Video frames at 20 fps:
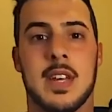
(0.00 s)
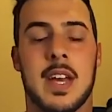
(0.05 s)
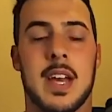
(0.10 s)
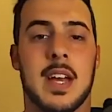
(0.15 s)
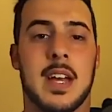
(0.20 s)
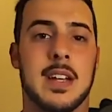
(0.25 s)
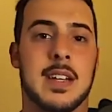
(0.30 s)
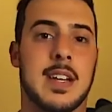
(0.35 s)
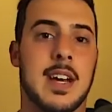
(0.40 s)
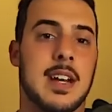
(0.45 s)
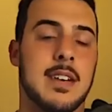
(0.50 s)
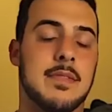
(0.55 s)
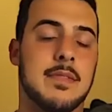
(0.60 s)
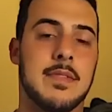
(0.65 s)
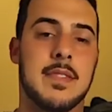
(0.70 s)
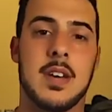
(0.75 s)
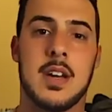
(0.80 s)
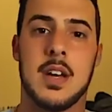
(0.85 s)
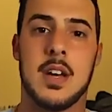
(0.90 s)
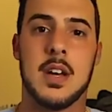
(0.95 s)
and kind of
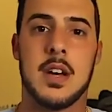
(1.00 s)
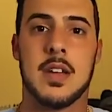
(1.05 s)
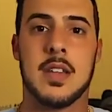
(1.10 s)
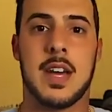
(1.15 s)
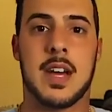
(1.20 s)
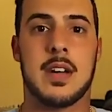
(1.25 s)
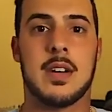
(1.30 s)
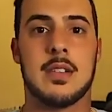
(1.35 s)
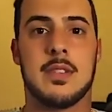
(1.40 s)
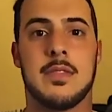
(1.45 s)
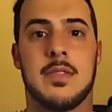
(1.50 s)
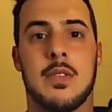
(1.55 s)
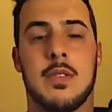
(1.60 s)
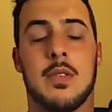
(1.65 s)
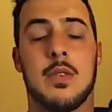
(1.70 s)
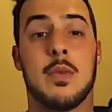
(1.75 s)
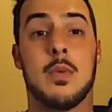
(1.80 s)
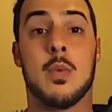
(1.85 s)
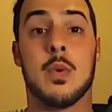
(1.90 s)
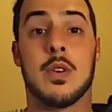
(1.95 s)
that kind of
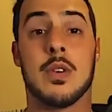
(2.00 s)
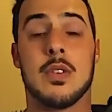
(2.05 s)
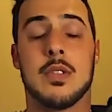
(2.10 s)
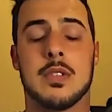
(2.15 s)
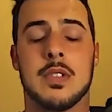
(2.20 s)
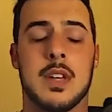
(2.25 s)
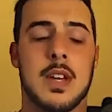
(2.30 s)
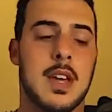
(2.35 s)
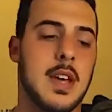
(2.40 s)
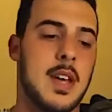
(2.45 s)
whole world.